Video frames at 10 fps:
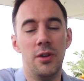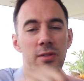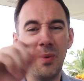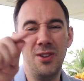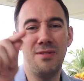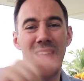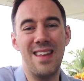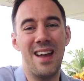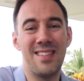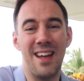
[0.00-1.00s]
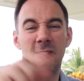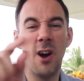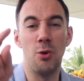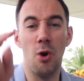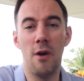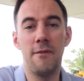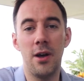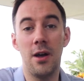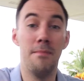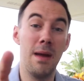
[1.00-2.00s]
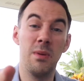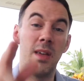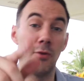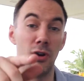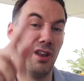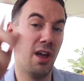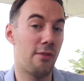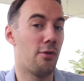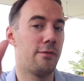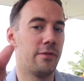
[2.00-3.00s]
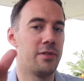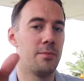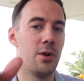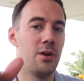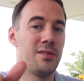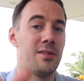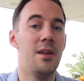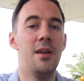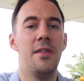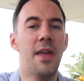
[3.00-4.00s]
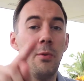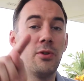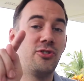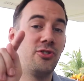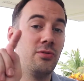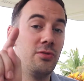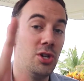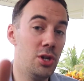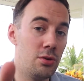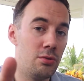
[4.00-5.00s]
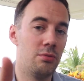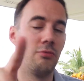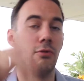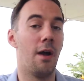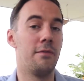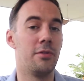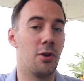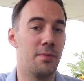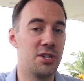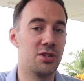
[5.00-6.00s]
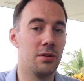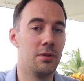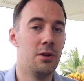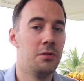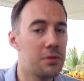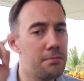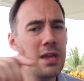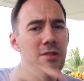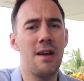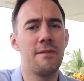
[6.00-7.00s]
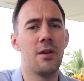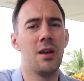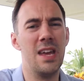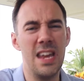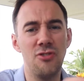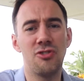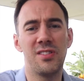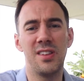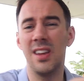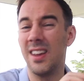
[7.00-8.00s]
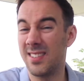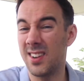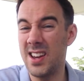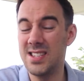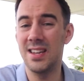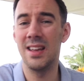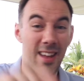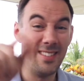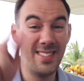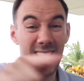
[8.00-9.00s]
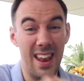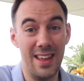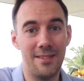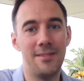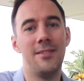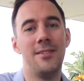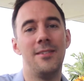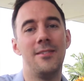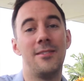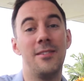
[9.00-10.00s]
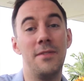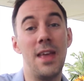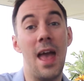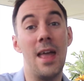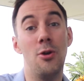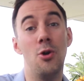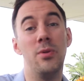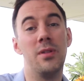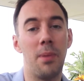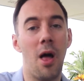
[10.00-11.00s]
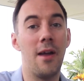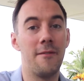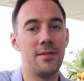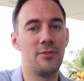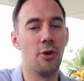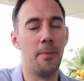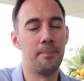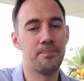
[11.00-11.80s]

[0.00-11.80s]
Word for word: So when you get down to that final offer, and maybe they've got another offer from somewhere else, they want to choose you rather than the competition. So make your advert interesting, exciting, and sell it to the VA who is applying to this job.